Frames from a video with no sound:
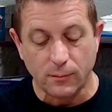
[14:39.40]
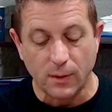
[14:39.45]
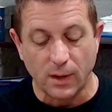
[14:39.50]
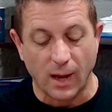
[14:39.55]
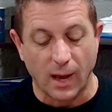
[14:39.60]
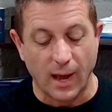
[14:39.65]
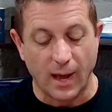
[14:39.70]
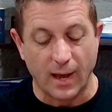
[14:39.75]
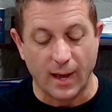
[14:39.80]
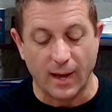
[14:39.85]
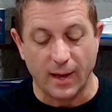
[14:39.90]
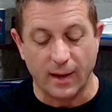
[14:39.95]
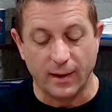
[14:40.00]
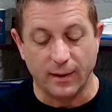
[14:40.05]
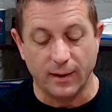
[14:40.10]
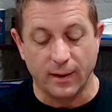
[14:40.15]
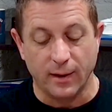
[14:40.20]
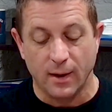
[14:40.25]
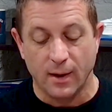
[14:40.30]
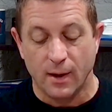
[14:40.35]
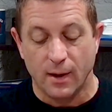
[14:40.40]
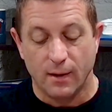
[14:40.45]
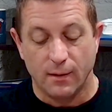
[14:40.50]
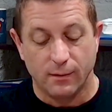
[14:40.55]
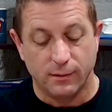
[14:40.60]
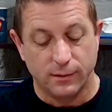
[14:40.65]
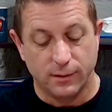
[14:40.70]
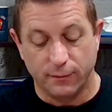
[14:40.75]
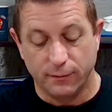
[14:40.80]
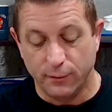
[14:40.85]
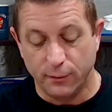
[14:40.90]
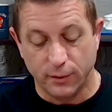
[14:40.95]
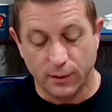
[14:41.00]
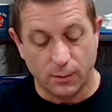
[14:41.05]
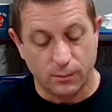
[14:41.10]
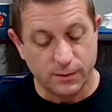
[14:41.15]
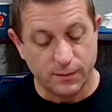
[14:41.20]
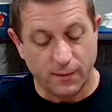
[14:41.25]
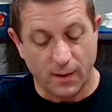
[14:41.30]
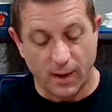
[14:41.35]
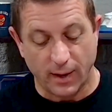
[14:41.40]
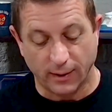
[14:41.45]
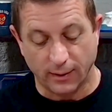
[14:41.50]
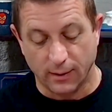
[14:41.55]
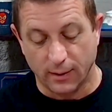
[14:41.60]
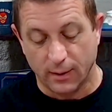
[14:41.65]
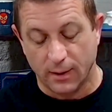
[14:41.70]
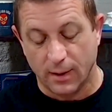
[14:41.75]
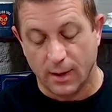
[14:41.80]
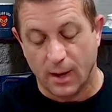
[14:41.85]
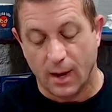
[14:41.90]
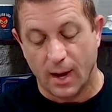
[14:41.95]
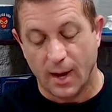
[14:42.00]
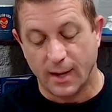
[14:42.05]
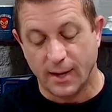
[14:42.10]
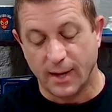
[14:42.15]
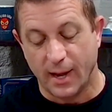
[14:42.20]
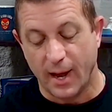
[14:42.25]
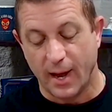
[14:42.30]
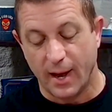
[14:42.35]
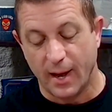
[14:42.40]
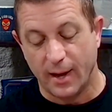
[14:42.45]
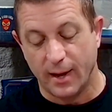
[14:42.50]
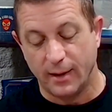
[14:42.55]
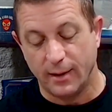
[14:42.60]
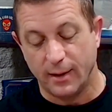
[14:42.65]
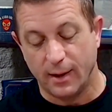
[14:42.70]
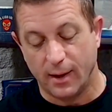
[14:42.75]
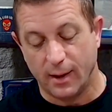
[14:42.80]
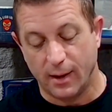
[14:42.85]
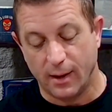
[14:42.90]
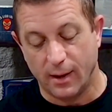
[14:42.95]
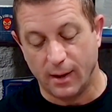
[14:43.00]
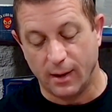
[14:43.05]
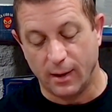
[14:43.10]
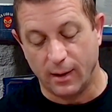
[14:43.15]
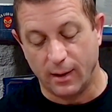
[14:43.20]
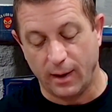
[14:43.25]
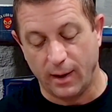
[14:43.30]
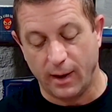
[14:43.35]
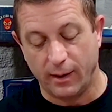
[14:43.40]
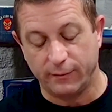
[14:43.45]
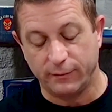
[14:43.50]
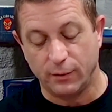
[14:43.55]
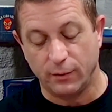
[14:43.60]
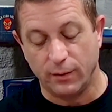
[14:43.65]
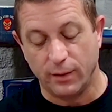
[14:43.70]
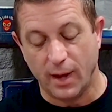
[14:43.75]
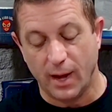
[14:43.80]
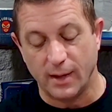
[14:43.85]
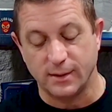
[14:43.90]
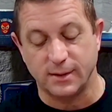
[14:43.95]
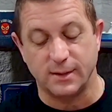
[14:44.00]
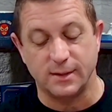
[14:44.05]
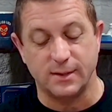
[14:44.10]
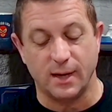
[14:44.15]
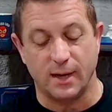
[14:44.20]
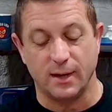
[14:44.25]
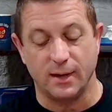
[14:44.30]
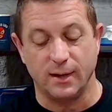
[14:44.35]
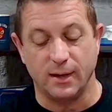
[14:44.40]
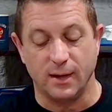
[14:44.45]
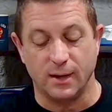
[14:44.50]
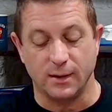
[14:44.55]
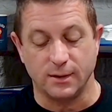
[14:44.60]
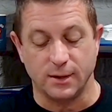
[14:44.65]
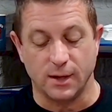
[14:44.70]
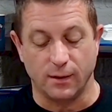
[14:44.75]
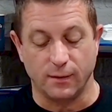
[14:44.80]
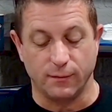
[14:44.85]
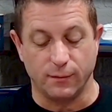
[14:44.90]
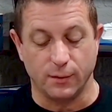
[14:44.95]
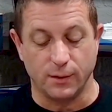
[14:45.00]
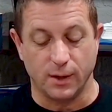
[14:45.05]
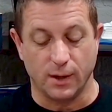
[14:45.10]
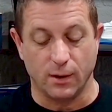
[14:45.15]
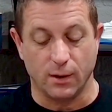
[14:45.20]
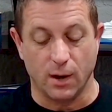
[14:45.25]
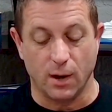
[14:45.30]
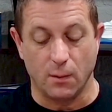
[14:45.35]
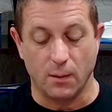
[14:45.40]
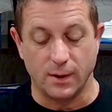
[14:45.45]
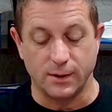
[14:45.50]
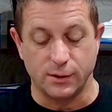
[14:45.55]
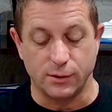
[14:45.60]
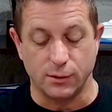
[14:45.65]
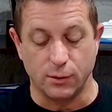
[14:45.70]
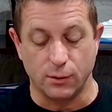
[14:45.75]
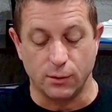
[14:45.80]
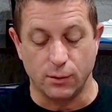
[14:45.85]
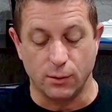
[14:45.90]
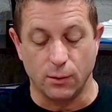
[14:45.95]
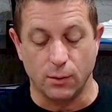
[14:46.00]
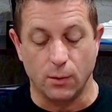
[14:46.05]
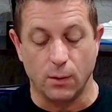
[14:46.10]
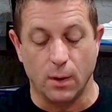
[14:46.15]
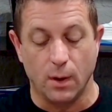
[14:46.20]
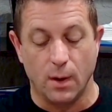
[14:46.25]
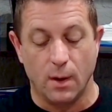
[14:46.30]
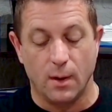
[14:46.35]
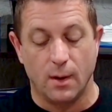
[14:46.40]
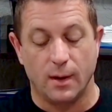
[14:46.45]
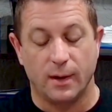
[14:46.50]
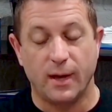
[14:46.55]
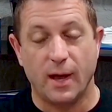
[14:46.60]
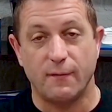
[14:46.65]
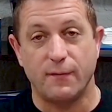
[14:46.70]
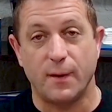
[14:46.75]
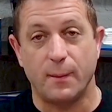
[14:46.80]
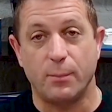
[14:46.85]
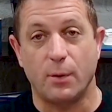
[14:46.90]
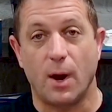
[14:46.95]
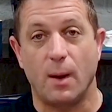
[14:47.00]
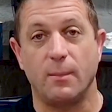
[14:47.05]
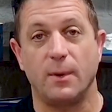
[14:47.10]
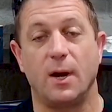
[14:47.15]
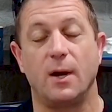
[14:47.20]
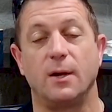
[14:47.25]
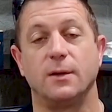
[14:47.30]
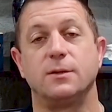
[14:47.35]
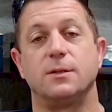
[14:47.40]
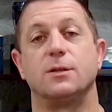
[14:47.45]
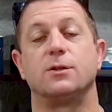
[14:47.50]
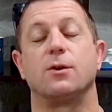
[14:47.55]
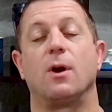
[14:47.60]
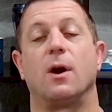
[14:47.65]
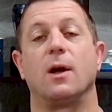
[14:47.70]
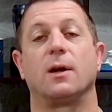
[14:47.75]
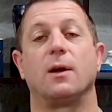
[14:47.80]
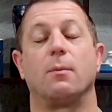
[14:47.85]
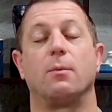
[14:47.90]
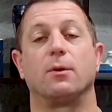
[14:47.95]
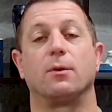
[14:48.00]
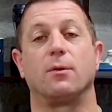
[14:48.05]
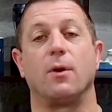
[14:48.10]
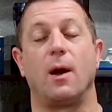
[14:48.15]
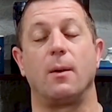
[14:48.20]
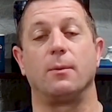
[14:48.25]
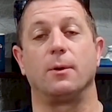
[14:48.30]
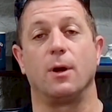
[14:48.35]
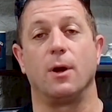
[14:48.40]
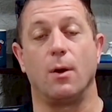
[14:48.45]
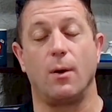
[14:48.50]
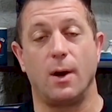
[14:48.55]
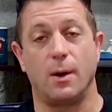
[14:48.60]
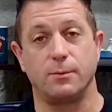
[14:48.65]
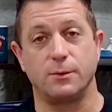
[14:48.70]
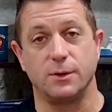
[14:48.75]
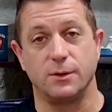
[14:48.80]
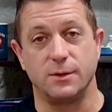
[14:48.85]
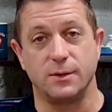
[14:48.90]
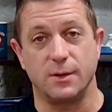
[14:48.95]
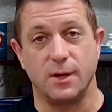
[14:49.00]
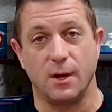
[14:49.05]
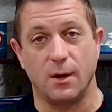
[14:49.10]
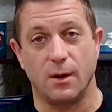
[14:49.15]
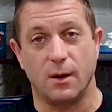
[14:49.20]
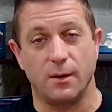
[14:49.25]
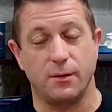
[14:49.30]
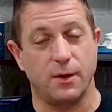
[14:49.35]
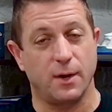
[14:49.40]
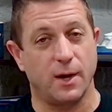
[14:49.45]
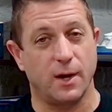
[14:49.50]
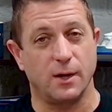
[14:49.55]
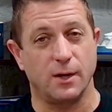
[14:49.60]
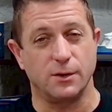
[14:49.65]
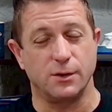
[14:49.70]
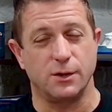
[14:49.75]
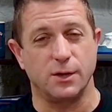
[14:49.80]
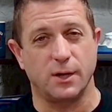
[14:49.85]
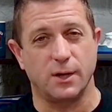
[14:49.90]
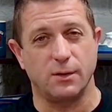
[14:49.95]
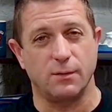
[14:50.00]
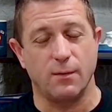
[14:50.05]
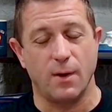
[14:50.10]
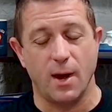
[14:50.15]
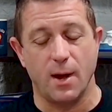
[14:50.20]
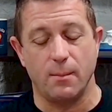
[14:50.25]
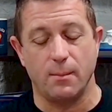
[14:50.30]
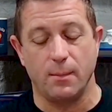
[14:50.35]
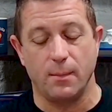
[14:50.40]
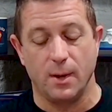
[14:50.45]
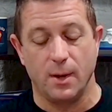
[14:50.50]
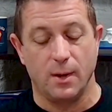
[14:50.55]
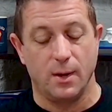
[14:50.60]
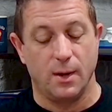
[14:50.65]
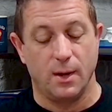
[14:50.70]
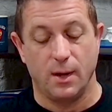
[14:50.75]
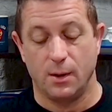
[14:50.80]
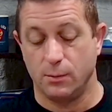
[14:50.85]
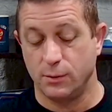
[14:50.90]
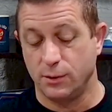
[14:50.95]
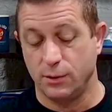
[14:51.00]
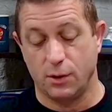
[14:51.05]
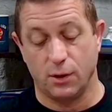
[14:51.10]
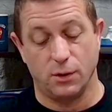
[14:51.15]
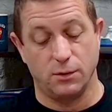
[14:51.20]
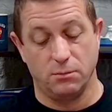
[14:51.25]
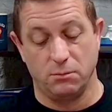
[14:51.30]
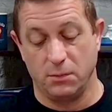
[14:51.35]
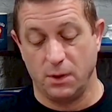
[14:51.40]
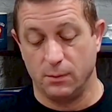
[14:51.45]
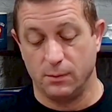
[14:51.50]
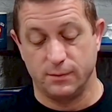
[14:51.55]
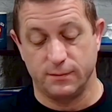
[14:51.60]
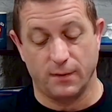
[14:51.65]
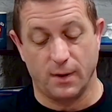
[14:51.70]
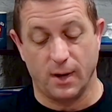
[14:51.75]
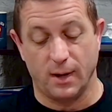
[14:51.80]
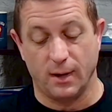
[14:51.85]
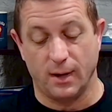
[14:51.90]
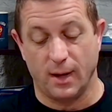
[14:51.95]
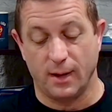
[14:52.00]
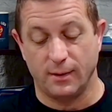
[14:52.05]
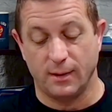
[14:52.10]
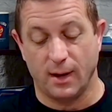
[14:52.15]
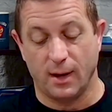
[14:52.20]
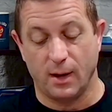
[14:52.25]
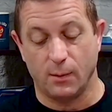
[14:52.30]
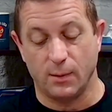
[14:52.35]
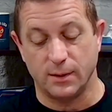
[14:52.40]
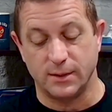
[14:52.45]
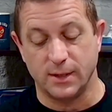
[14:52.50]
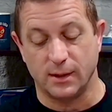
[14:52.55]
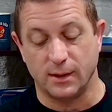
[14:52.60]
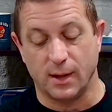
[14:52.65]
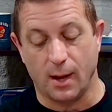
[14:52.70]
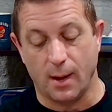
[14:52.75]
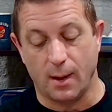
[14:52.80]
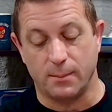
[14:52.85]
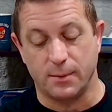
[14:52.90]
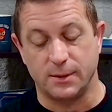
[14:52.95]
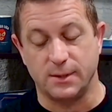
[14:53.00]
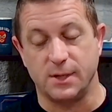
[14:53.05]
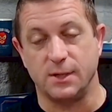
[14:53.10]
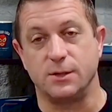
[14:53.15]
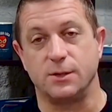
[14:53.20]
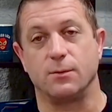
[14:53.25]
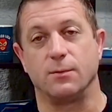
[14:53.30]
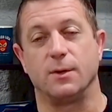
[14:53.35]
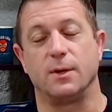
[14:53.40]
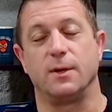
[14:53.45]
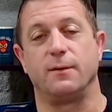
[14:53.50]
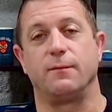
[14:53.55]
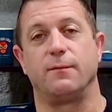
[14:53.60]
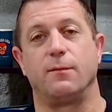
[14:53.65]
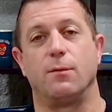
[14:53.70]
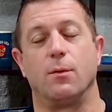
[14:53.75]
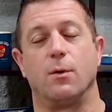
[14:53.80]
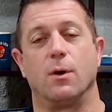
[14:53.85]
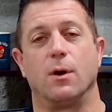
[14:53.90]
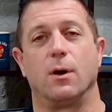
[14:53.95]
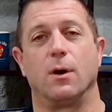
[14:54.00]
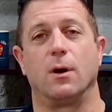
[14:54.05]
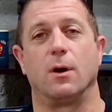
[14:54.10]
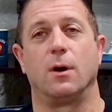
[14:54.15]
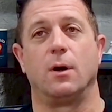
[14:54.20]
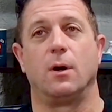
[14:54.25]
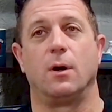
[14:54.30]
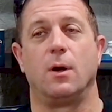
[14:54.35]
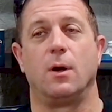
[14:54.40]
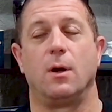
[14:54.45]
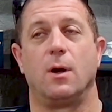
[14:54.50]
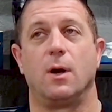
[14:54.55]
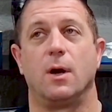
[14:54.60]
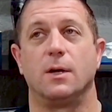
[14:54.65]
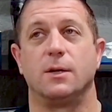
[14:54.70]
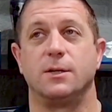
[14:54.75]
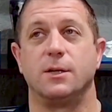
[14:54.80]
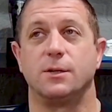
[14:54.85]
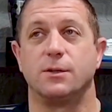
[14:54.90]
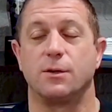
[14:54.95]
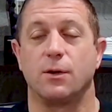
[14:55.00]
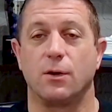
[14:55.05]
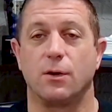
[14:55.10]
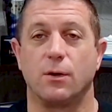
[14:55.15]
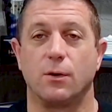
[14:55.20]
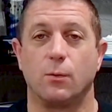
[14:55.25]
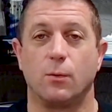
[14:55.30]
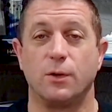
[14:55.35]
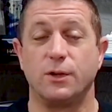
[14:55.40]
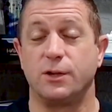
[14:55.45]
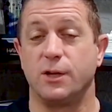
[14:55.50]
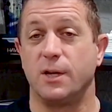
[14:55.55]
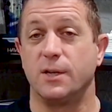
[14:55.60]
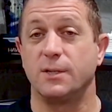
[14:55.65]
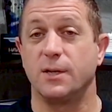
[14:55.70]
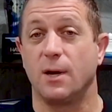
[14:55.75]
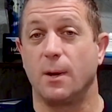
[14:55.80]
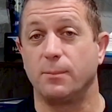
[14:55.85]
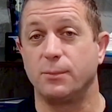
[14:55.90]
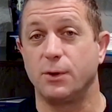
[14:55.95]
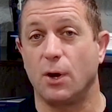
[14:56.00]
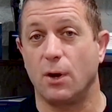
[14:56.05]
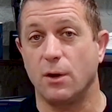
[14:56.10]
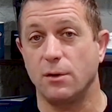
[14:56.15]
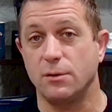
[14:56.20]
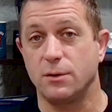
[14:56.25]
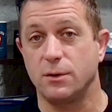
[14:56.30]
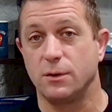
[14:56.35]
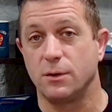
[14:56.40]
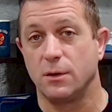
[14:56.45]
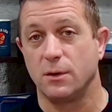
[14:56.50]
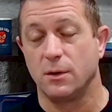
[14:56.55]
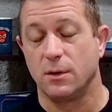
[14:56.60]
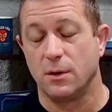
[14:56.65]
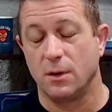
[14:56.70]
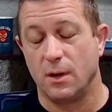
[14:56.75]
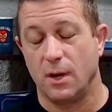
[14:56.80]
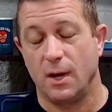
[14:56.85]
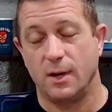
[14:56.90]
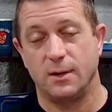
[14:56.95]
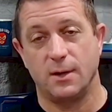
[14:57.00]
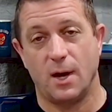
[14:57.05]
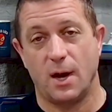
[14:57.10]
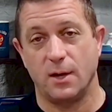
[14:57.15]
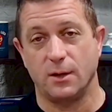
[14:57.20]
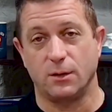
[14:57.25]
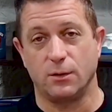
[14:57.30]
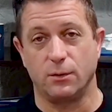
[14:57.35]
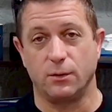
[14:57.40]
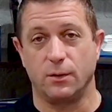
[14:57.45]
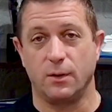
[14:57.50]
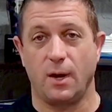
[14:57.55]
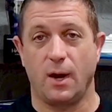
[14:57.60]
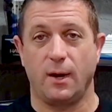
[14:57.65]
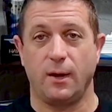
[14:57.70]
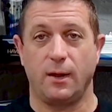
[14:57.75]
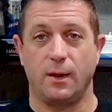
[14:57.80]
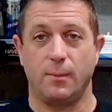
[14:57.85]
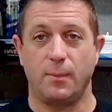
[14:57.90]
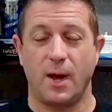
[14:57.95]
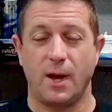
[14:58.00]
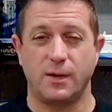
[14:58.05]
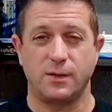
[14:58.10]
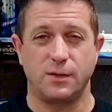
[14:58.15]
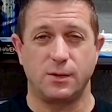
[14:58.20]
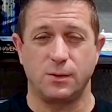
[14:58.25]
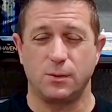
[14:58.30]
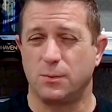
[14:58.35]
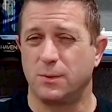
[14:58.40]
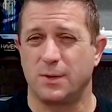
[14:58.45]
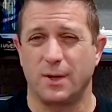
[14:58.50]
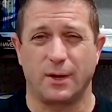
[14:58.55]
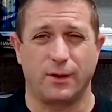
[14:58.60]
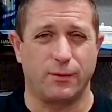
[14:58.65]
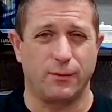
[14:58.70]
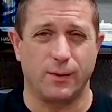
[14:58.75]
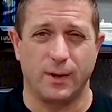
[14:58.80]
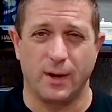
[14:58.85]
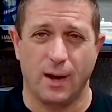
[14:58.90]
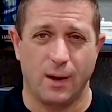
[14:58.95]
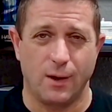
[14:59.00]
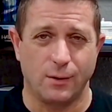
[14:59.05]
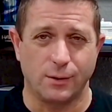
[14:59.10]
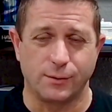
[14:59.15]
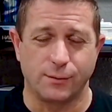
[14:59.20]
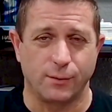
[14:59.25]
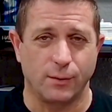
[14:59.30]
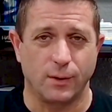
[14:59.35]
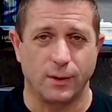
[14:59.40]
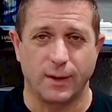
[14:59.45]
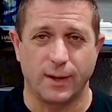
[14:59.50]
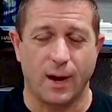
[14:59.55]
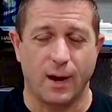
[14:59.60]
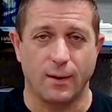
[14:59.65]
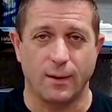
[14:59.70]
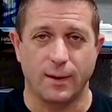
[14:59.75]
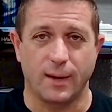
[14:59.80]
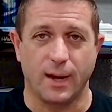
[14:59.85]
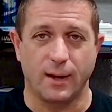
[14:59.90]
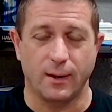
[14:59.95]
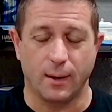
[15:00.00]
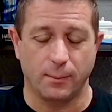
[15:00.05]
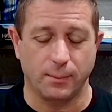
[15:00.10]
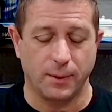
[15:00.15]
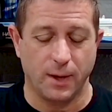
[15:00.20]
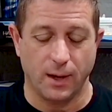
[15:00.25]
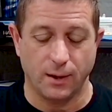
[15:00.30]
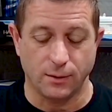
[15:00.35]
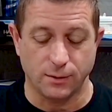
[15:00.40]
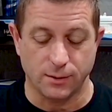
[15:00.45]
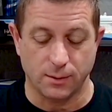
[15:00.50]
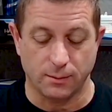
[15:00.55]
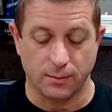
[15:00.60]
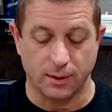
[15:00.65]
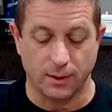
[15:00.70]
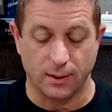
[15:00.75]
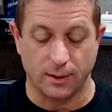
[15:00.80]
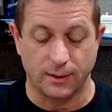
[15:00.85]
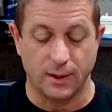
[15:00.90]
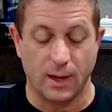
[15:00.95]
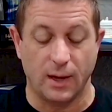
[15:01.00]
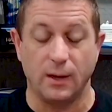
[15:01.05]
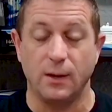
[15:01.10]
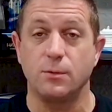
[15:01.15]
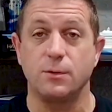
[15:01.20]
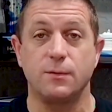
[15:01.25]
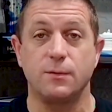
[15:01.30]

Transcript: And the food there was fine. I had, after that, since I didn't eat a ton for dinner, I went to Cafe Promenade to try a couple of the grab-and-go options there. I think I had a chicken wrap. It was good. It was fine. And then I went to La Patisserie for a dessert, which is an upcharge and not included in any of the packages. It was like $3 for a carrot cake, cupcake, or something like that. And it was